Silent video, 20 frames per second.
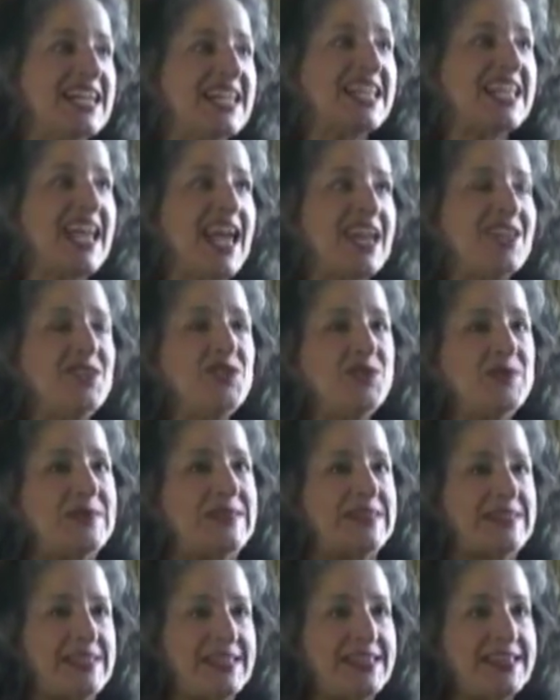Can you
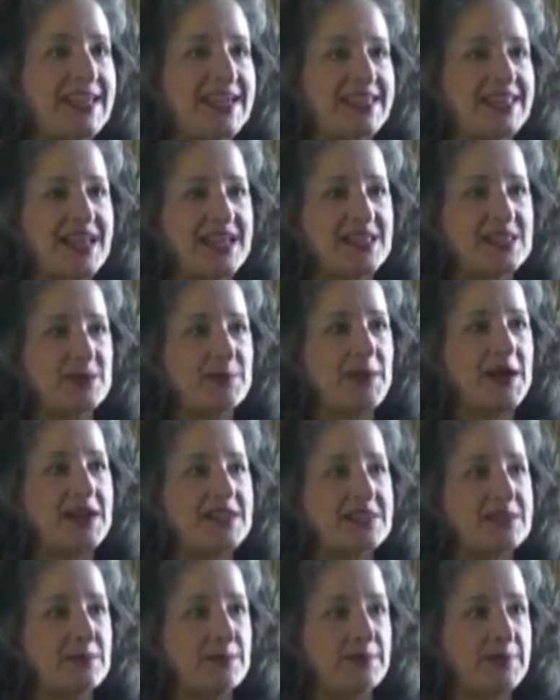see that that's a
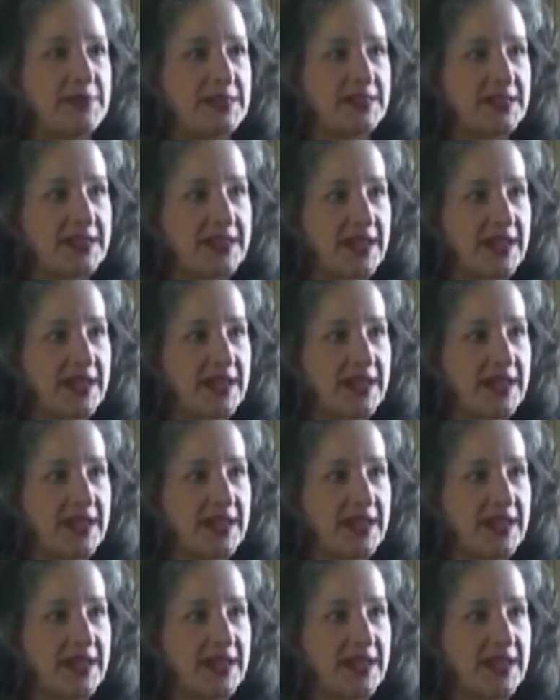possibility?